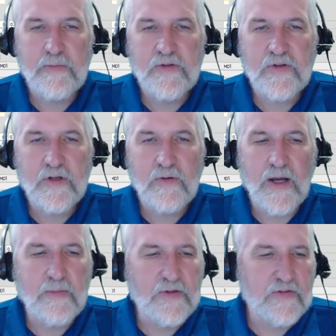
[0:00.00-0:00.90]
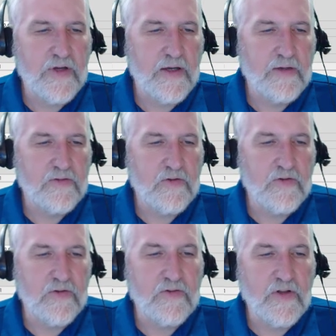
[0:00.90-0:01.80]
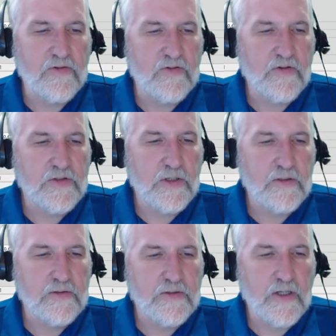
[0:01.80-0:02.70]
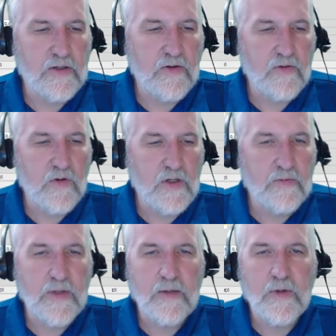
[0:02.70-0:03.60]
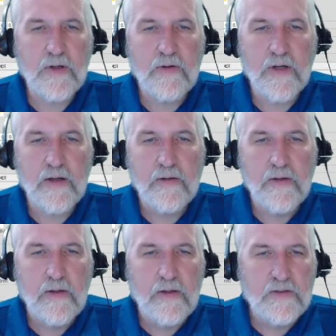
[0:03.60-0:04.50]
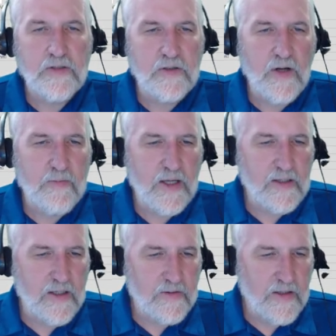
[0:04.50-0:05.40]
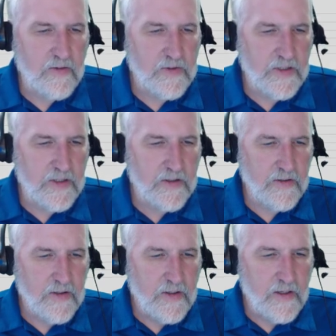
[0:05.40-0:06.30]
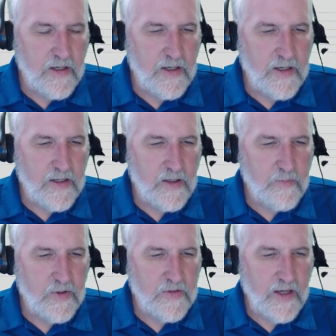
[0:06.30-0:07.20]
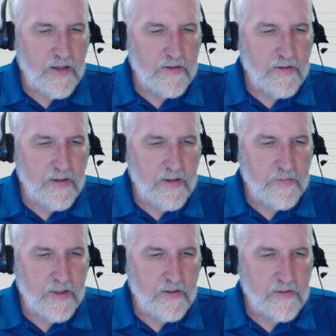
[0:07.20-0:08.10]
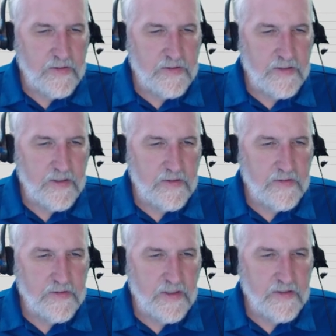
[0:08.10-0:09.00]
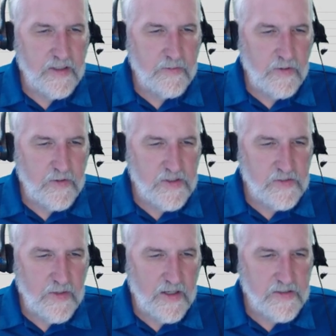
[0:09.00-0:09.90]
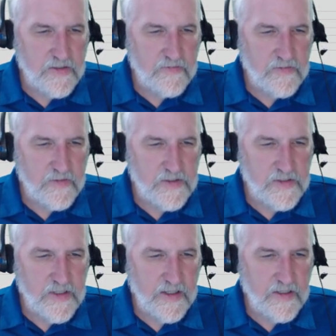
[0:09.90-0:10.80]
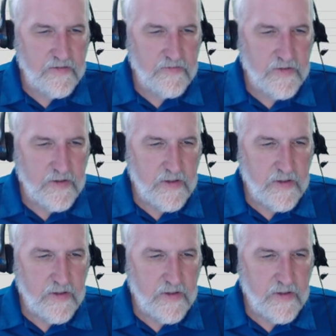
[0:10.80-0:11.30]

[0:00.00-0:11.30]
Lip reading: I'm just going to grab this guy as soon as it's done searching. It's got to go through all the library. Okay, so I'll grab that one here, and I'll put that here. Let's see. It's not telling me which is positive and which is negative.